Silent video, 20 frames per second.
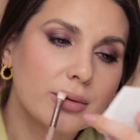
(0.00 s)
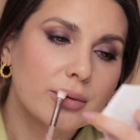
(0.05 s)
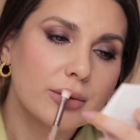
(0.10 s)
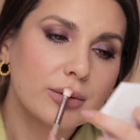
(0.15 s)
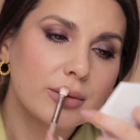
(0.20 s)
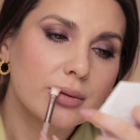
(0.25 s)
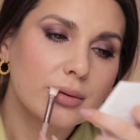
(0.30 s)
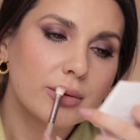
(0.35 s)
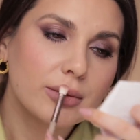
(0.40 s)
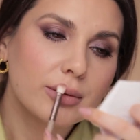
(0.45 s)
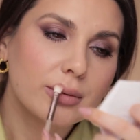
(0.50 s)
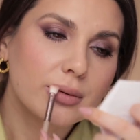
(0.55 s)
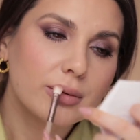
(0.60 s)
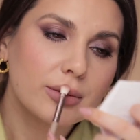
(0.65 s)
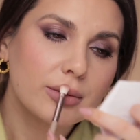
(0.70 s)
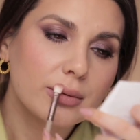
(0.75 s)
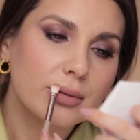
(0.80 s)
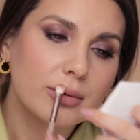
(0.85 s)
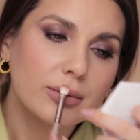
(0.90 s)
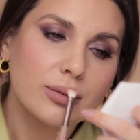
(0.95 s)
I needed
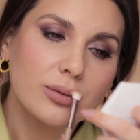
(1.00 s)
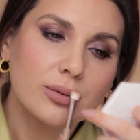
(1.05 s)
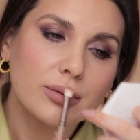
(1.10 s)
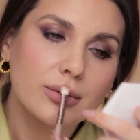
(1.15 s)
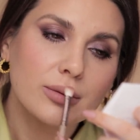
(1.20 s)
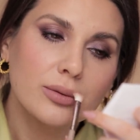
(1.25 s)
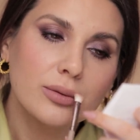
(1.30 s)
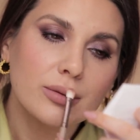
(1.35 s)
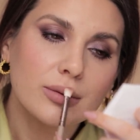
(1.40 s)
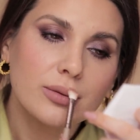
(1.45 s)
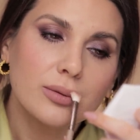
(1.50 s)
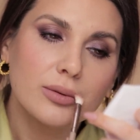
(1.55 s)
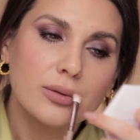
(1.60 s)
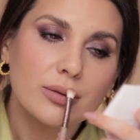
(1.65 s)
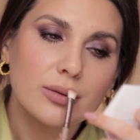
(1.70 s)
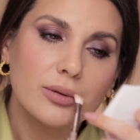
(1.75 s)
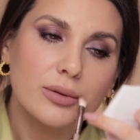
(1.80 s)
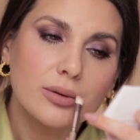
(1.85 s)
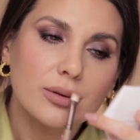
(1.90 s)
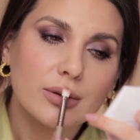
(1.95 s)
like a beigey
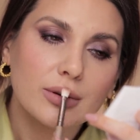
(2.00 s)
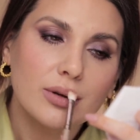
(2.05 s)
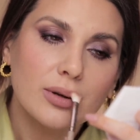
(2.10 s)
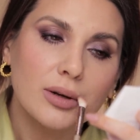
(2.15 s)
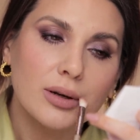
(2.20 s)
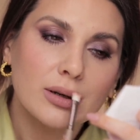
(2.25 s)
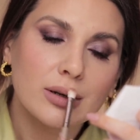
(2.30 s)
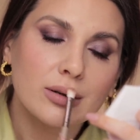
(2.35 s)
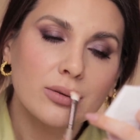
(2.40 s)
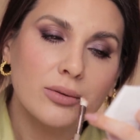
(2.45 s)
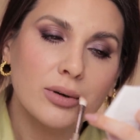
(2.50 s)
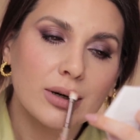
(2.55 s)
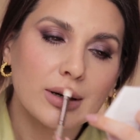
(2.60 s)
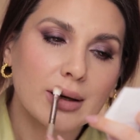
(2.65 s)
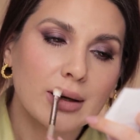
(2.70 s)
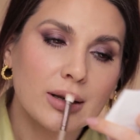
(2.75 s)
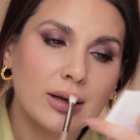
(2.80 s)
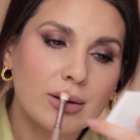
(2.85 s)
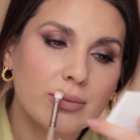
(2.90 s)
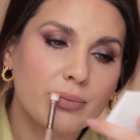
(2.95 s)
color. I didn't want
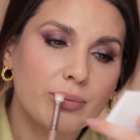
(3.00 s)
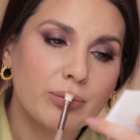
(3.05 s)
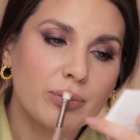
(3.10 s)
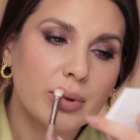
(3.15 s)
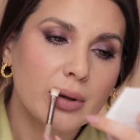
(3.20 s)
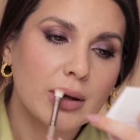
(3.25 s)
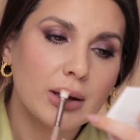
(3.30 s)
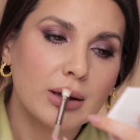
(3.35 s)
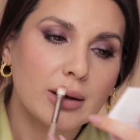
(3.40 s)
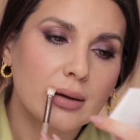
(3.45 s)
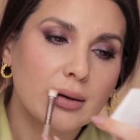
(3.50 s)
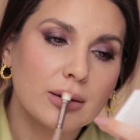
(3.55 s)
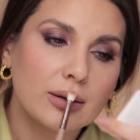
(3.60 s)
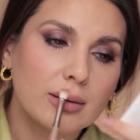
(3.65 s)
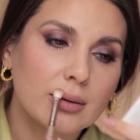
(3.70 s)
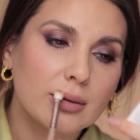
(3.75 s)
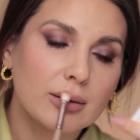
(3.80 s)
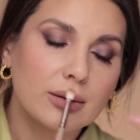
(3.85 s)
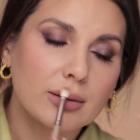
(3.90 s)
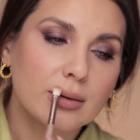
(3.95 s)
any pink
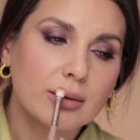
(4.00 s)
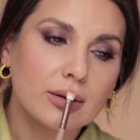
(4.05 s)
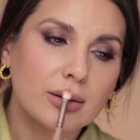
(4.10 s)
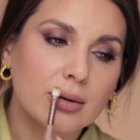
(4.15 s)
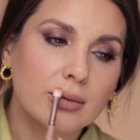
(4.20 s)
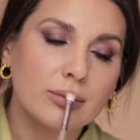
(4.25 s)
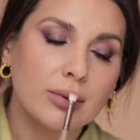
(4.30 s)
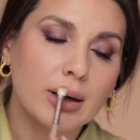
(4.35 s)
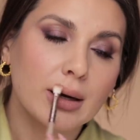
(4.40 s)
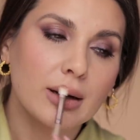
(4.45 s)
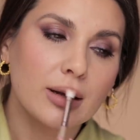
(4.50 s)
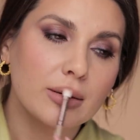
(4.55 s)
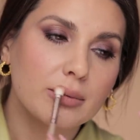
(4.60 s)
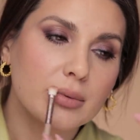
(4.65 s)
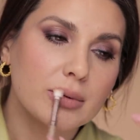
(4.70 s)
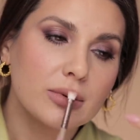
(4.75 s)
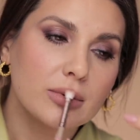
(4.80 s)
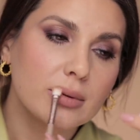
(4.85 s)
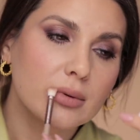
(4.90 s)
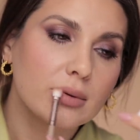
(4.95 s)
on my
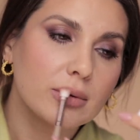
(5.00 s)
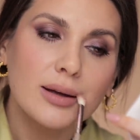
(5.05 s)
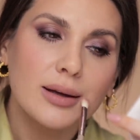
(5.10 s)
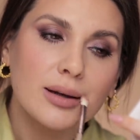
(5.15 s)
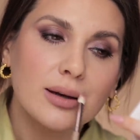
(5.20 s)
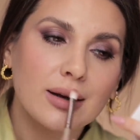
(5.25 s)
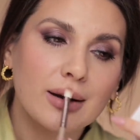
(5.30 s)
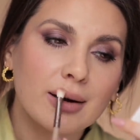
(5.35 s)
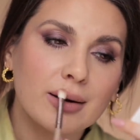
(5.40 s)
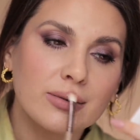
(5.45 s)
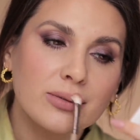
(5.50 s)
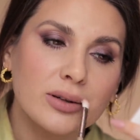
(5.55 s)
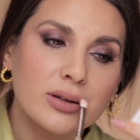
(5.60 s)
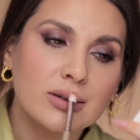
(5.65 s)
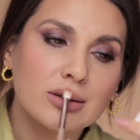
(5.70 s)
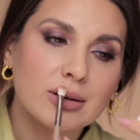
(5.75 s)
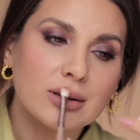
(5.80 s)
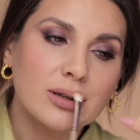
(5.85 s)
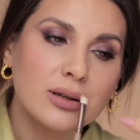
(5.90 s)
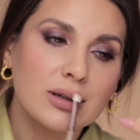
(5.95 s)
lips. And
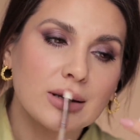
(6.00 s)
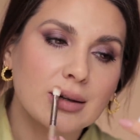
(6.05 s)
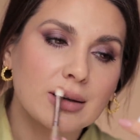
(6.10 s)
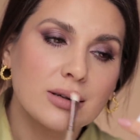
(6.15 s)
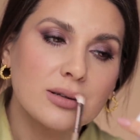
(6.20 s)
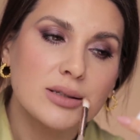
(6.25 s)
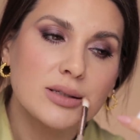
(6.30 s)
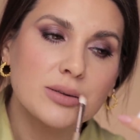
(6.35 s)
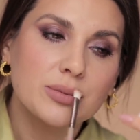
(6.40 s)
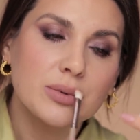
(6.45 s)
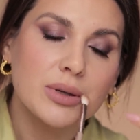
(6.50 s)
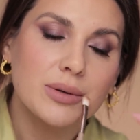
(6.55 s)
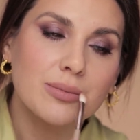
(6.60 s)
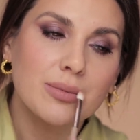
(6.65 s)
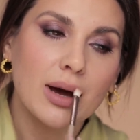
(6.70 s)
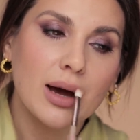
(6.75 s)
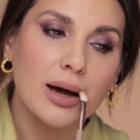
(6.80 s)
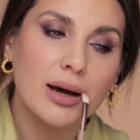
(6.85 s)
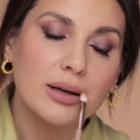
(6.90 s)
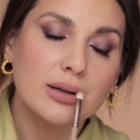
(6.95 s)
obviously needed to be
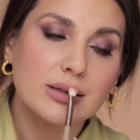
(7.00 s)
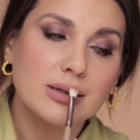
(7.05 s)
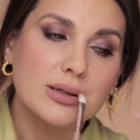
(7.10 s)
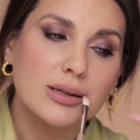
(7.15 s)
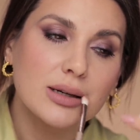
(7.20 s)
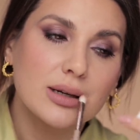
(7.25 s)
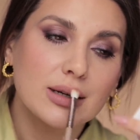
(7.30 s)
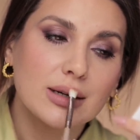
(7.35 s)
matte.